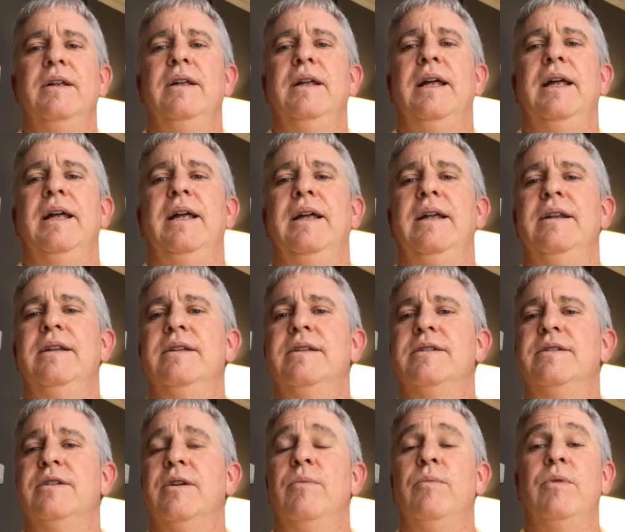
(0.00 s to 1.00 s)
and
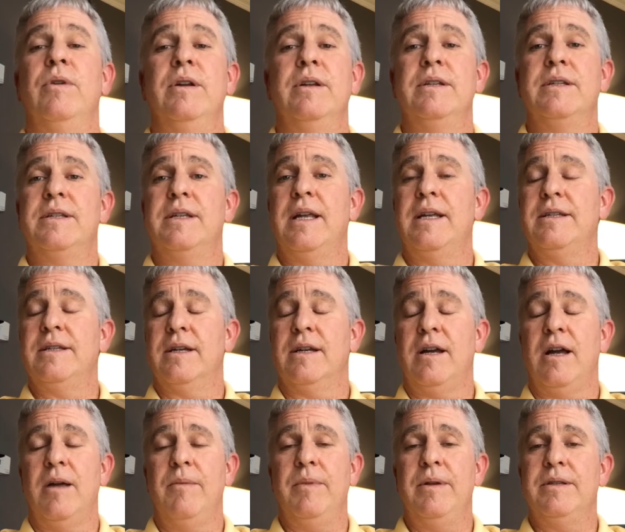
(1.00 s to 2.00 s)
someone says a
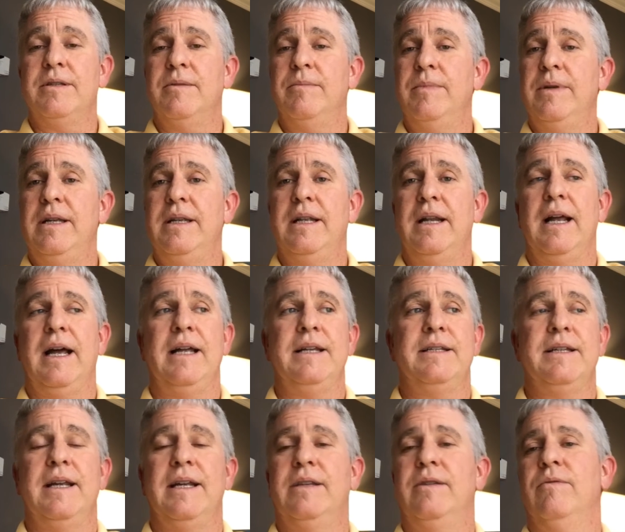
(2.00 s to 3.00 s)
comment to me that I
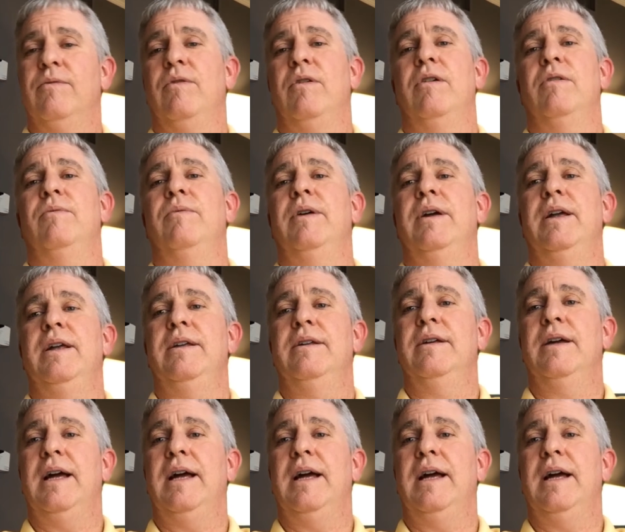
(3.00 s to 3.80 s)
take the wrong way.